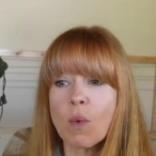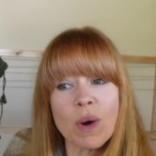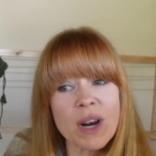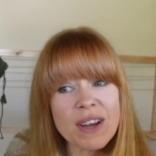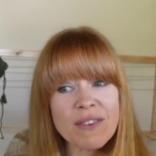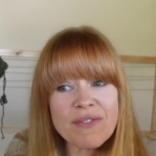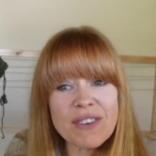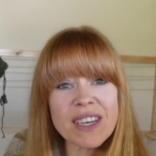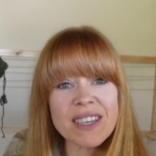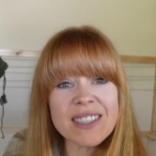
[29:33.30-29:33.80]
what
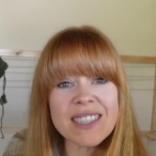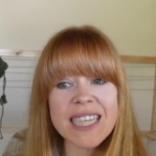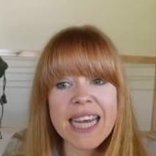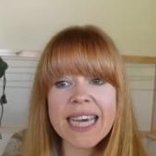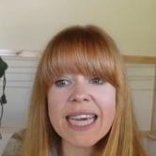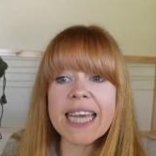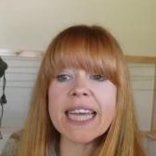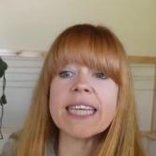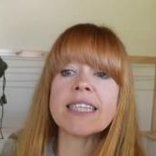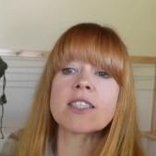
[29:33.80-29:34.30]
it feels
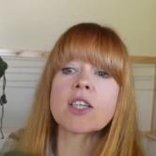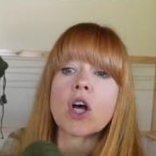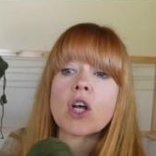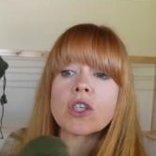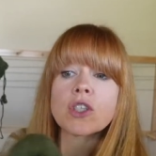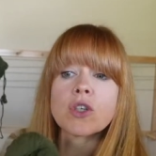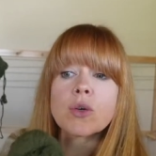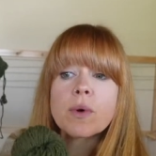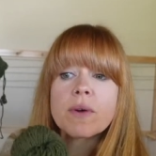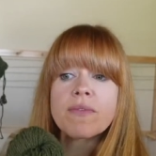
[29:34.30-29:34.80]
like. It's
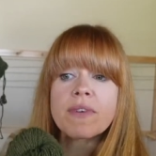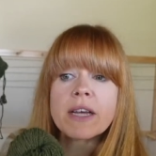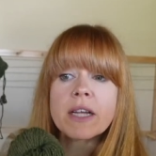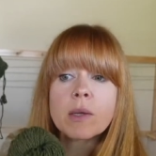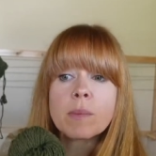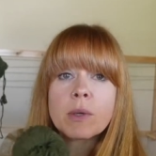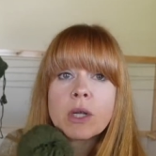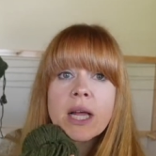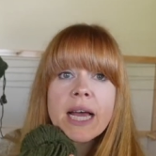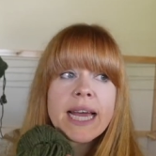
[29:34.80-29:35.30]
also
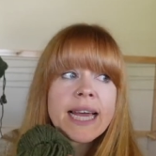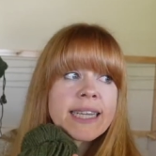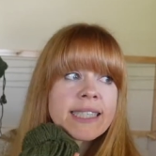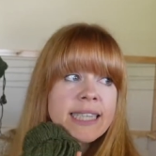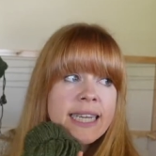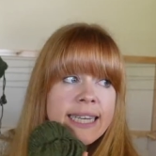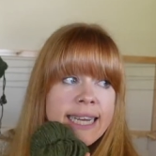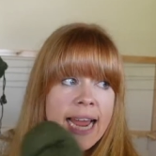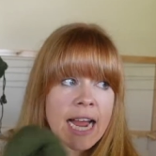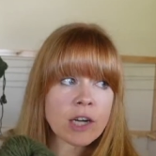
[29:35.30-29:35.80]
available
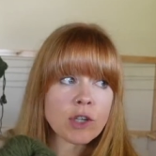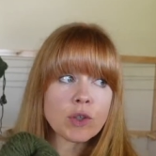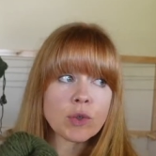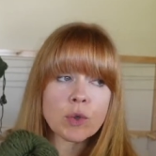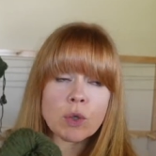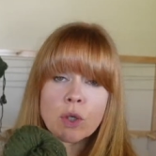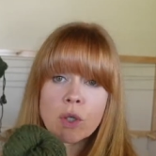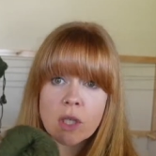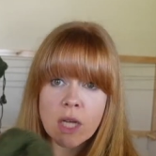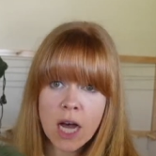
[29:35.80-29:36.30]
as a
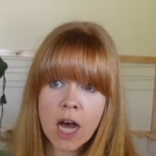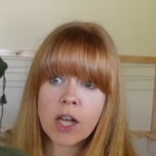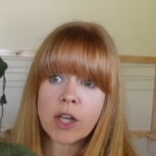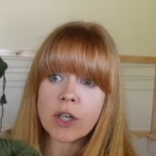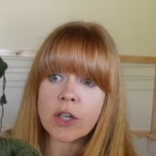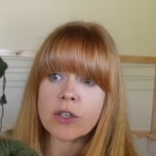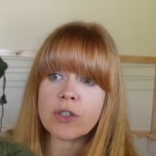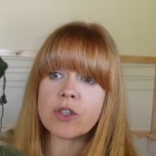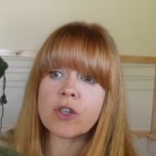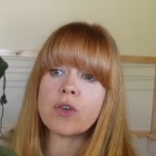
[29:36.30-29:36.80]
natural
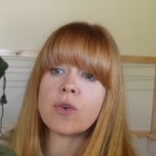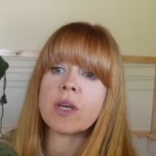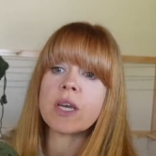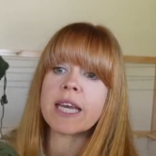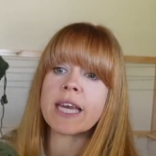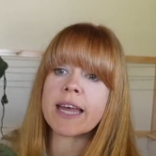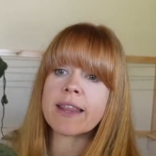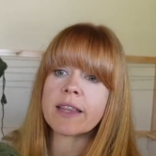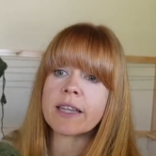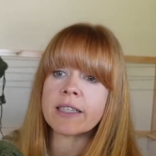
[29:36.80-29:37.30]
color, so you
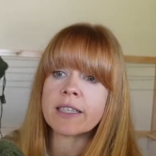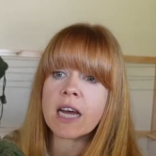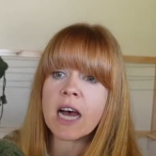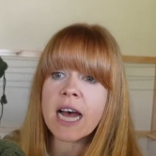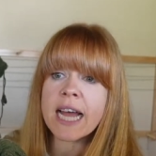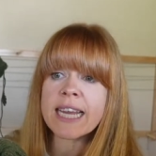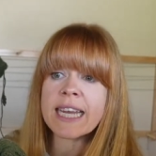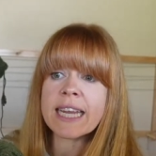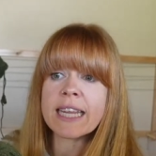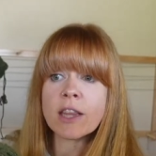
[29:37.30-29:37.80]
can get the
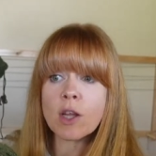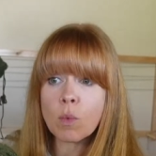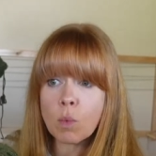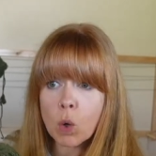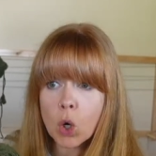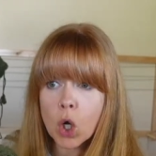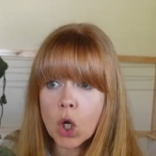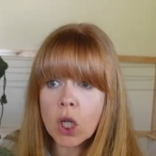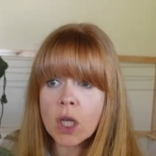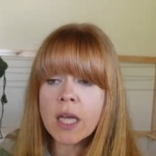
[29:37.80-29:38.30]
dyed in the
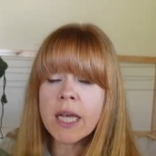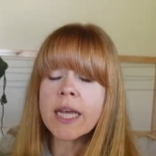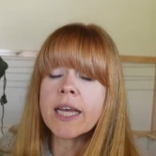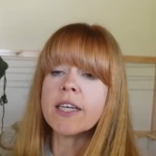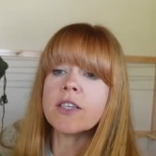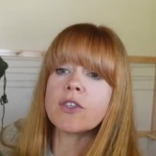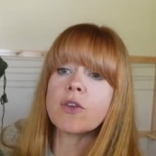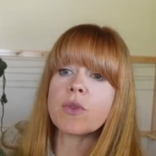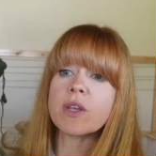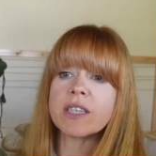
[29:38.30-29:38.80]
wool.
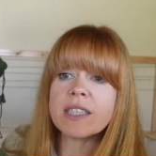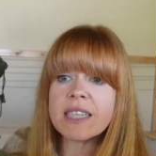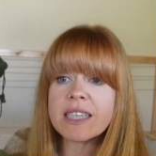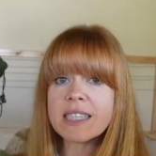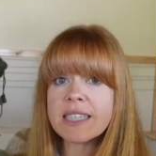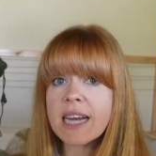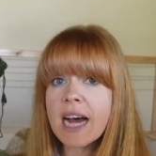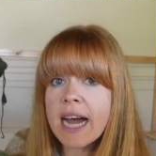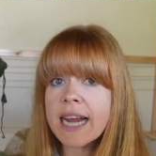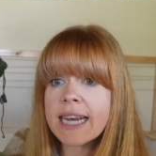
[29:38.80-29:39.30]
So this
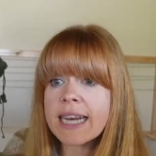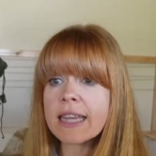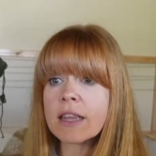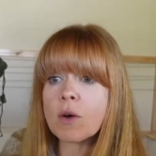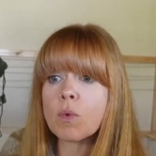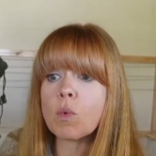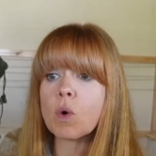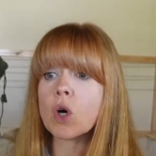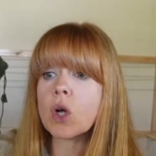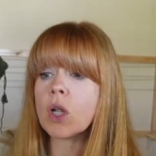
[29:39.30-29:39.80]
is dyed in
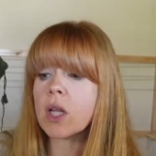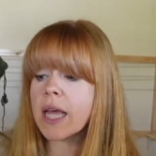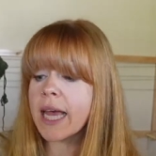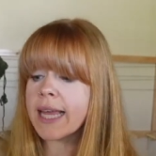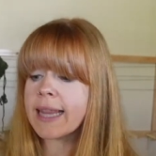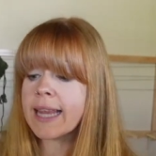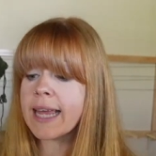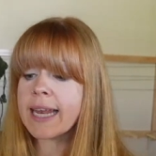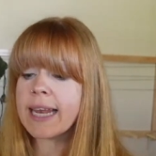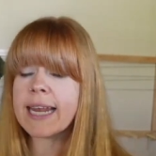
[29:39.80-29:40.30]
the wool,
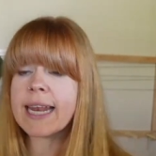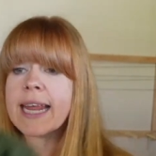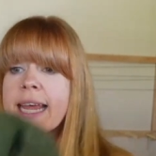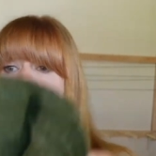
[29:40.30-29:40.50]
and then